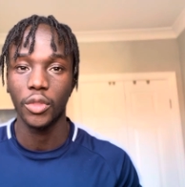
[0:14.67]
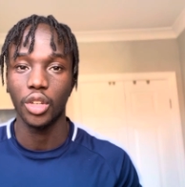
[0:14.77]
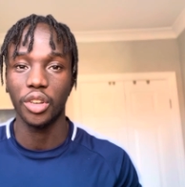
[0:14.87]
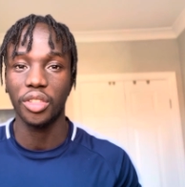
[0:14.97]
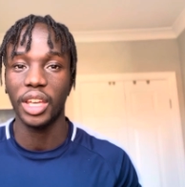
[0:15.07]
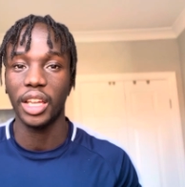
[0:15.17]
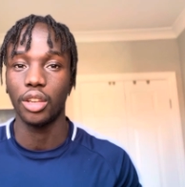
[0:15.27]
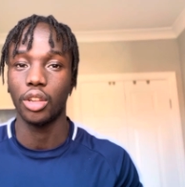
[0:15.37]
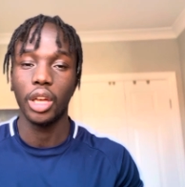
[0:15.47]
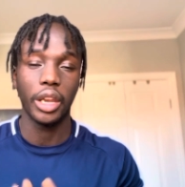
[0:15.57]
You
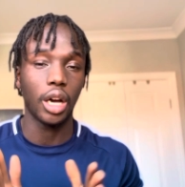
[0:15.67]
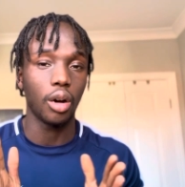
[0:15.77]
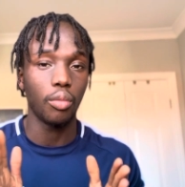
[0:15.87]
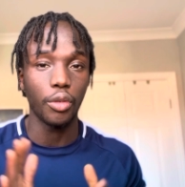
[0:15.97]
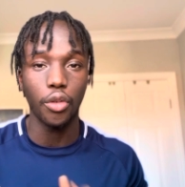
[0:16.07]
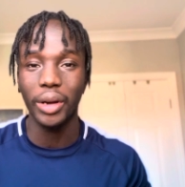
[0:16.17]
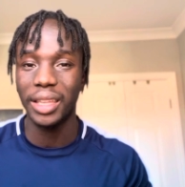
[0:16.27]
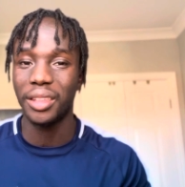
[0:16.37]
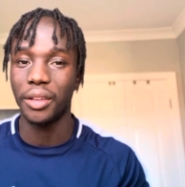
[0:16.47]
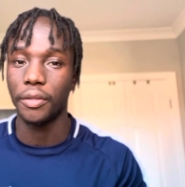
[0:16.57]
understand? Now, before we
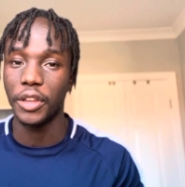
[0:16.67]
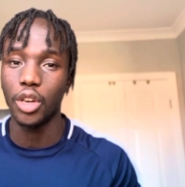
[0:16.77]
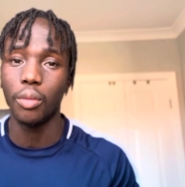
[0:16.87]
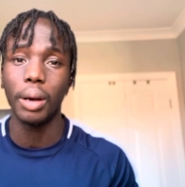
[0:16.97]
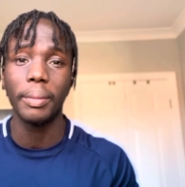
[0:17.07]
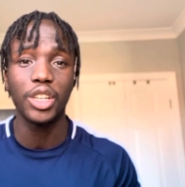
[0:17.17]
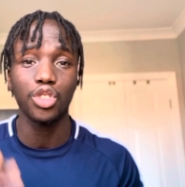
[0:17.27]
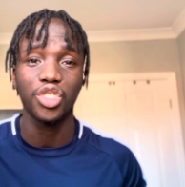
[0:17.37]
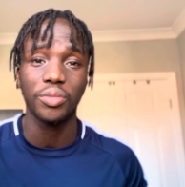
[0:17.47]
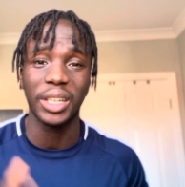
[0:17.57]
get to the video, man, make sure
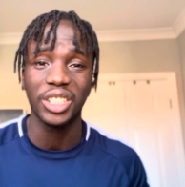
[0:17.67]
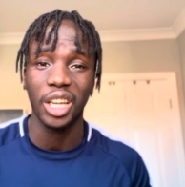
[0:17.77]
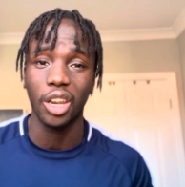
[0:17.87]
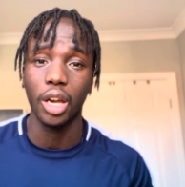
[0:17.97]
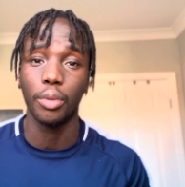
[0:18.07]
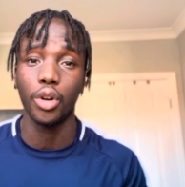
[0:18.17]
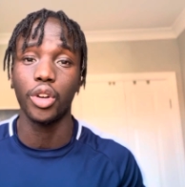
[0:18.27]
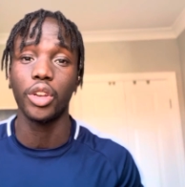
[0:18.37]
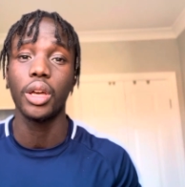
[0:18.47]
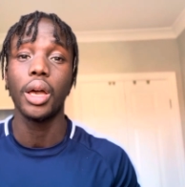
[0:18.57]
to smash that like
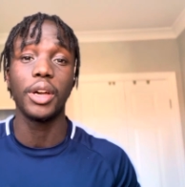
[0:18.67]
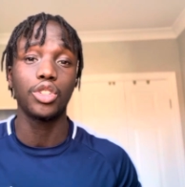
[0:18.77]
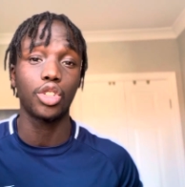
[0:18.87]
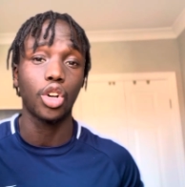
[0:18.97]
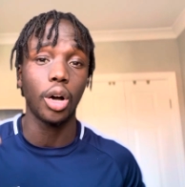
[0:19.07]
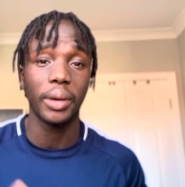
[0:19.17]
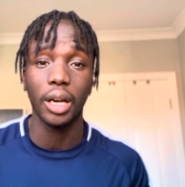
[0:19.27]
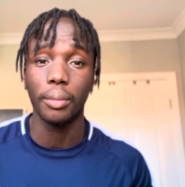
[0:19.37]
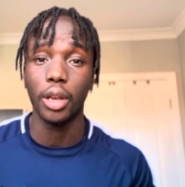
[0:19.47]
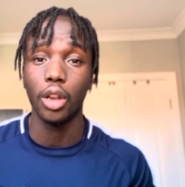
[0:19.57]
button. Make sure to comment
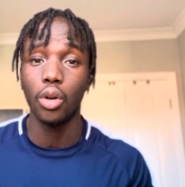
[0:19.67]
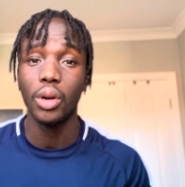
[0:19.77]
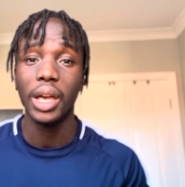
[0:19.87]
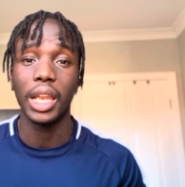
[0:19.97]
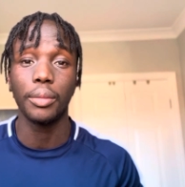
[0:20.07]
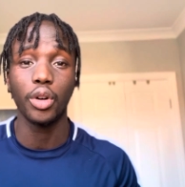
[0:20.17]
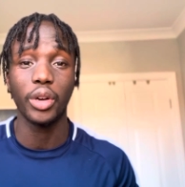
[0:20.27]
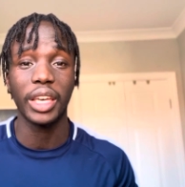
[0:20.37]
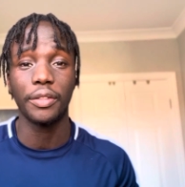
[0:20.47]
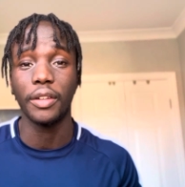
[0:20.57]
down below. Let me know what
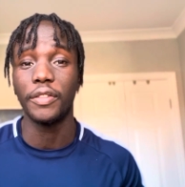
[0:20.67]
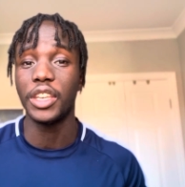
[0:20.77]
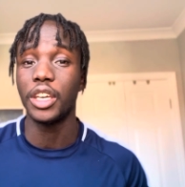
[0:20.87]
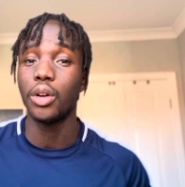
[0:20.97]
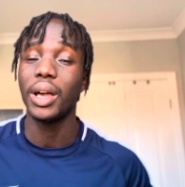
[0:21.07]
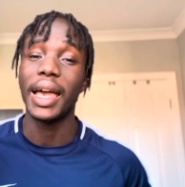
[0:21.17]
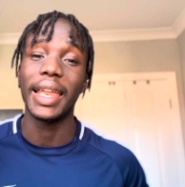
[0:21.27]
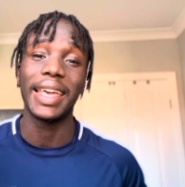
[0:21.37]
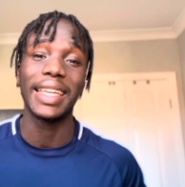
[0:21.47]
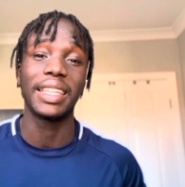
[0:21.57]
you get from the video.
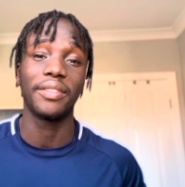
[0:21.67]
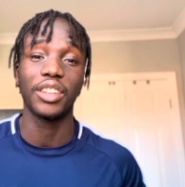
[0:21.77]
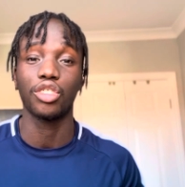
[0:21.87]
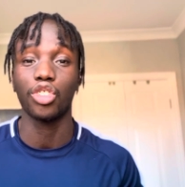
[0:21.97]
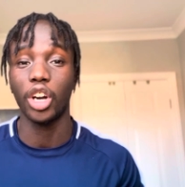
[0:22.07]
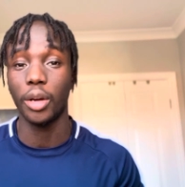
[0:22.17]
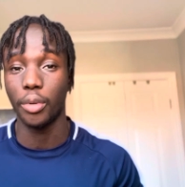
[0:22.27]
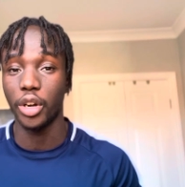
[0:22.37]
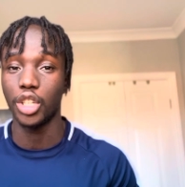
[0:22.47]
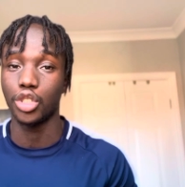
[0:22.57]
And hit the red subscribe
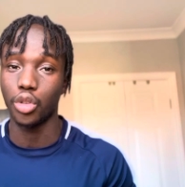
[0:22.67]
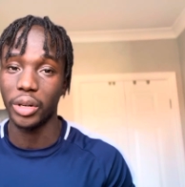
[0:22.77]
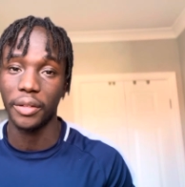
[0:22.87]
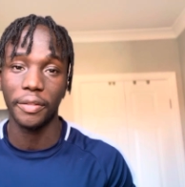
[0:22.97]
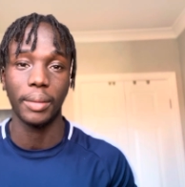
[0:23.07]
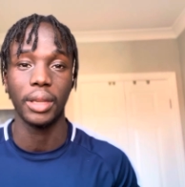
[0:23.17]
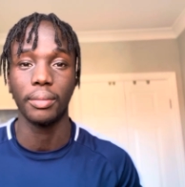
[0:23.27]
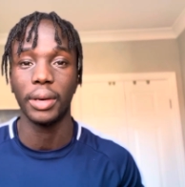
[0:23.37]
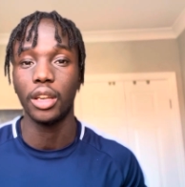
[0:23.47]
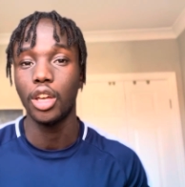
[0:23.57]
button and join the family,
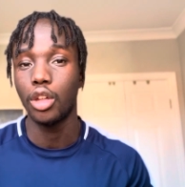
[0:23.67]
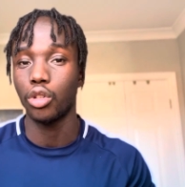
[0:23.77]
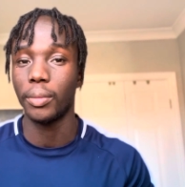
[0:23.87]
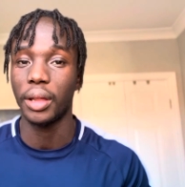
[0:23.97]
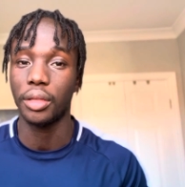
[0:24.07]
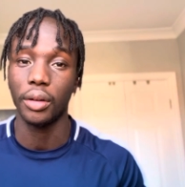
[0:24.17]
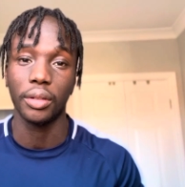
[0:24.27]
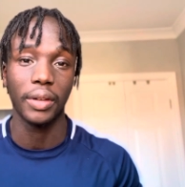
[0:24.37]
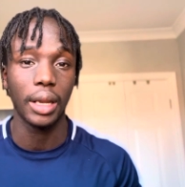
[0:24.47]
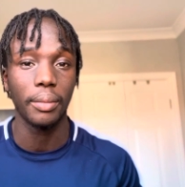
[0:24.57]
man. It's all about
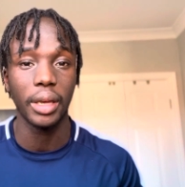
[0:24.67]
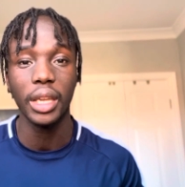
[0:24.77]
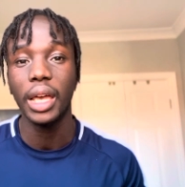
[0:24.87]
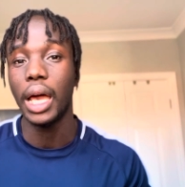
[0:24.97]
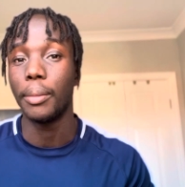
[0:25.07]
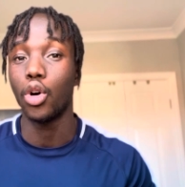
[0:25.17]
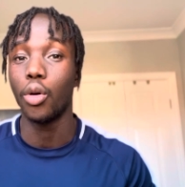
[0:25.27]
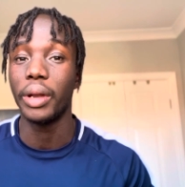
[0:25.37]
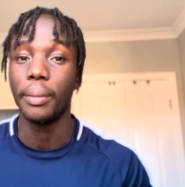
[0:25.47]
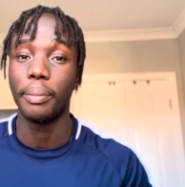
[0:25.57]
self-development and
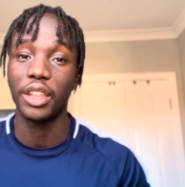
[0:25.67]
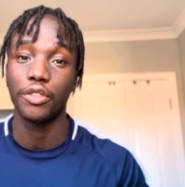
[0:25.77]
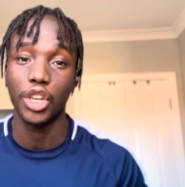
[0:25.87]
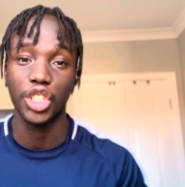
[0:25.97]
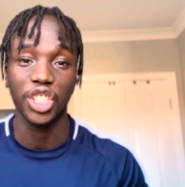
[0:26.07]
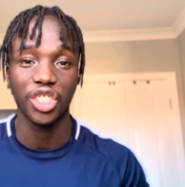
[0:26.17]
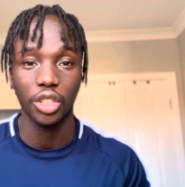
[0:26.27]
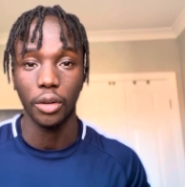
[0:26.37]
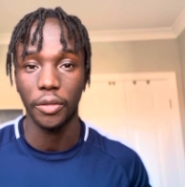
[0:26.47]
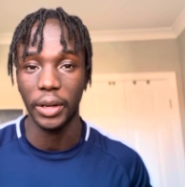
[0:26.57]
becoming the best version of
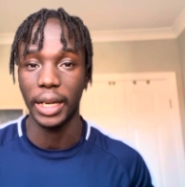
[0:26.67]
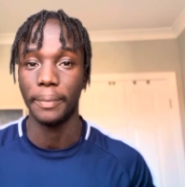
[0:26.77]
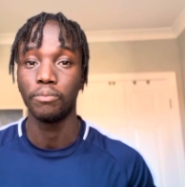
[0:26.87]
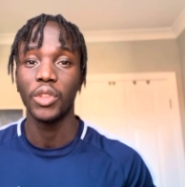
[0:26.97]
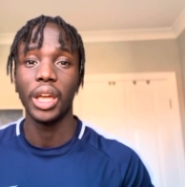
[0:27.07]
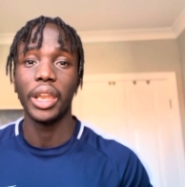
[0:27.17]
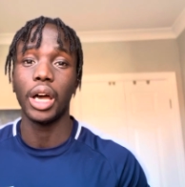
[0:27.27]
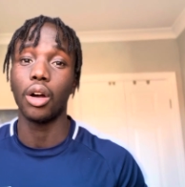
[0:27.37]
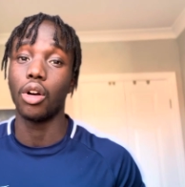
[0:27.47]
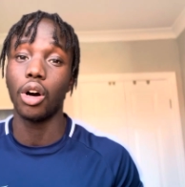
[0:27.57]
yourself and that.
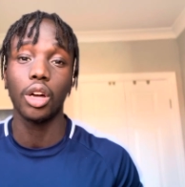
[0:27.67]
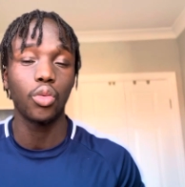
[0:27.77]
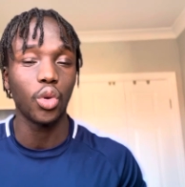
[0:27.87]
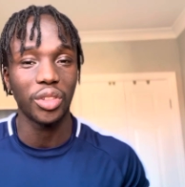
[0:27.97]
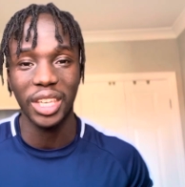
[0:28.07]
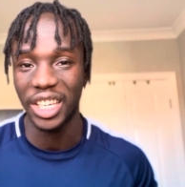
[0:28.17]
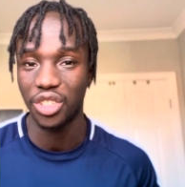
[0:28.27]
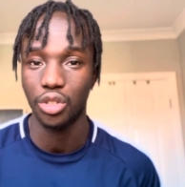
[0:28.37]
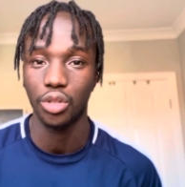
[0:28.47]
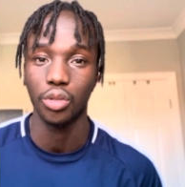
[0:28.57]
Now, God will
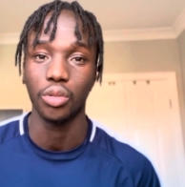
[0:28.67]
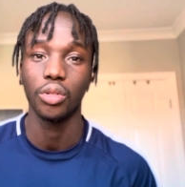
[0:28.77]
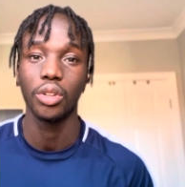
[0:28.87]
test you.